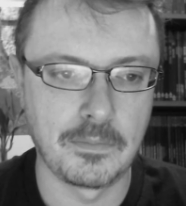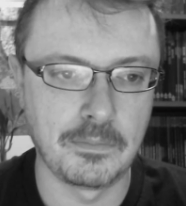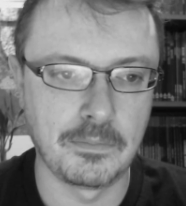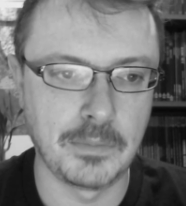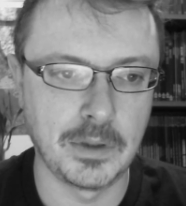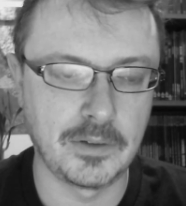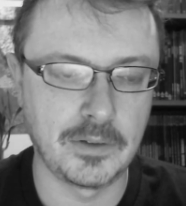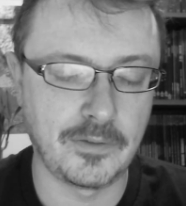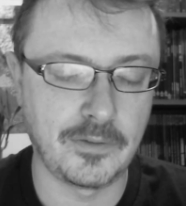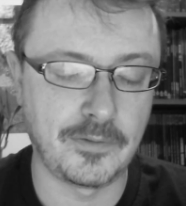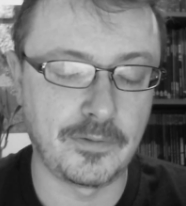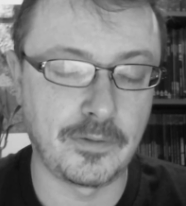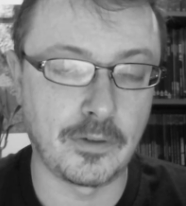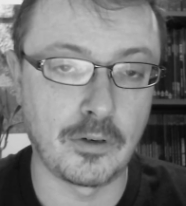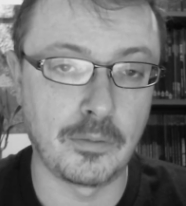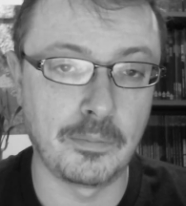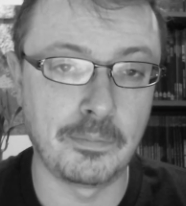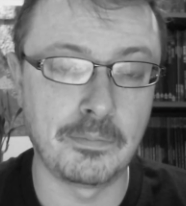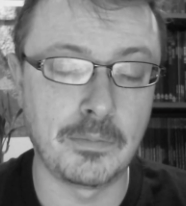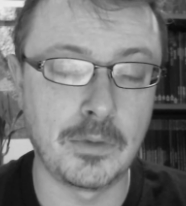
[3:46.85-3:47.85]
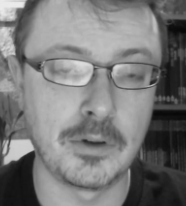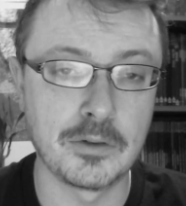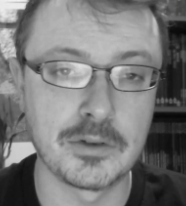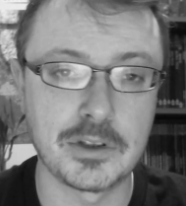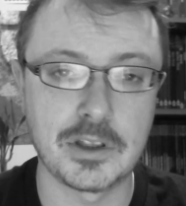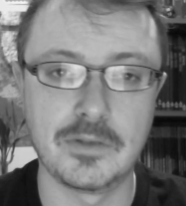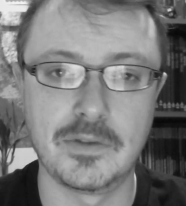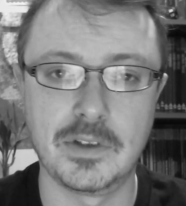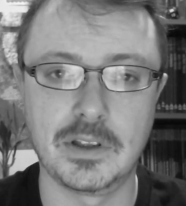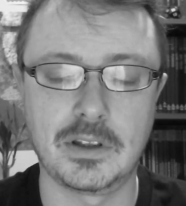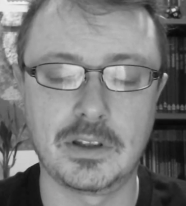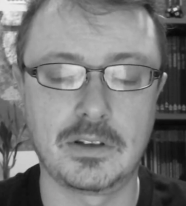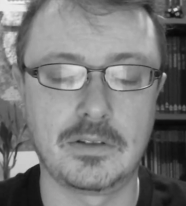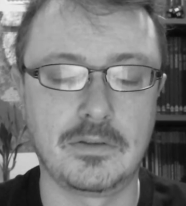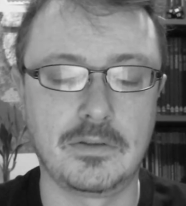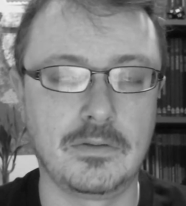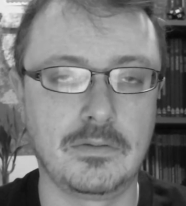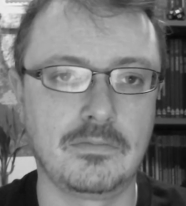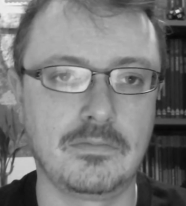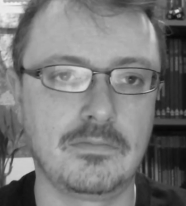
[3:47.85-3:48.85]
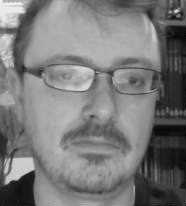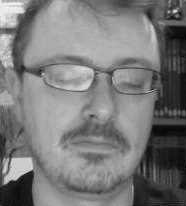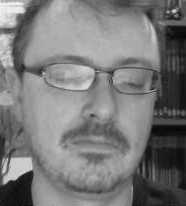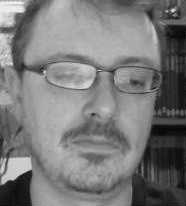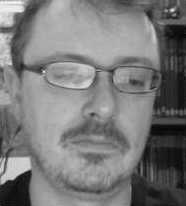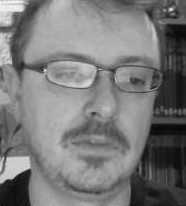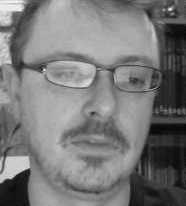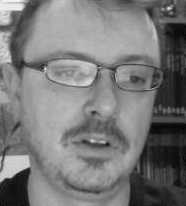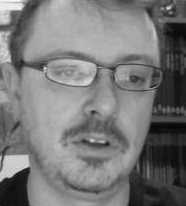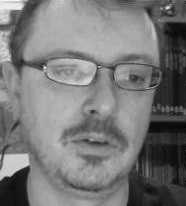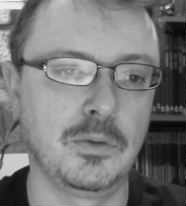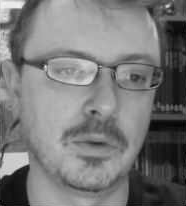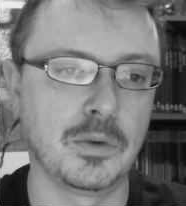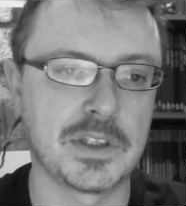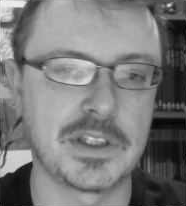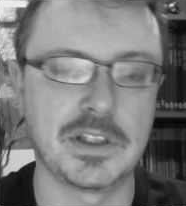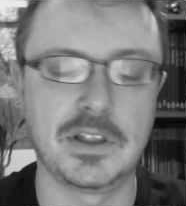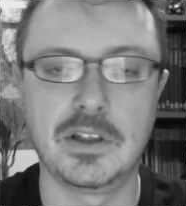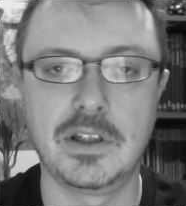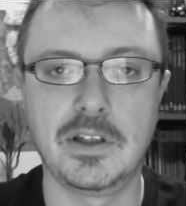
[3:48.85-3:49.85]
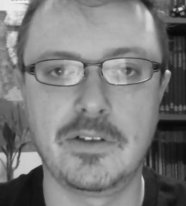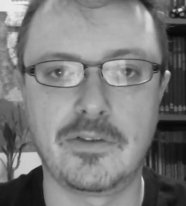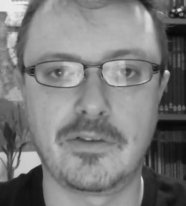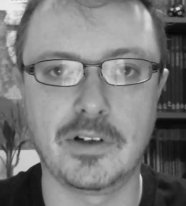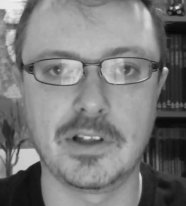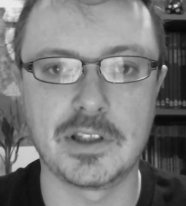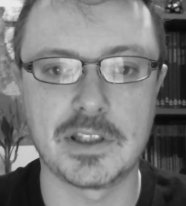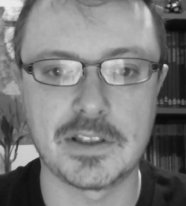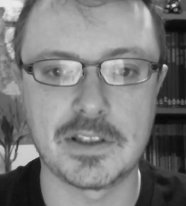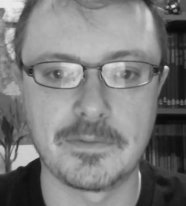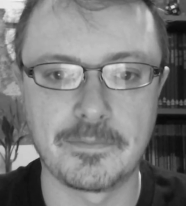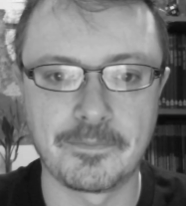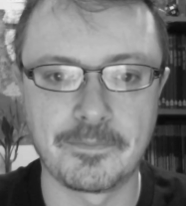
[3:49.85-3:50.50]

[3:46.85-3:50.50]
but for most of it you won't see the difference.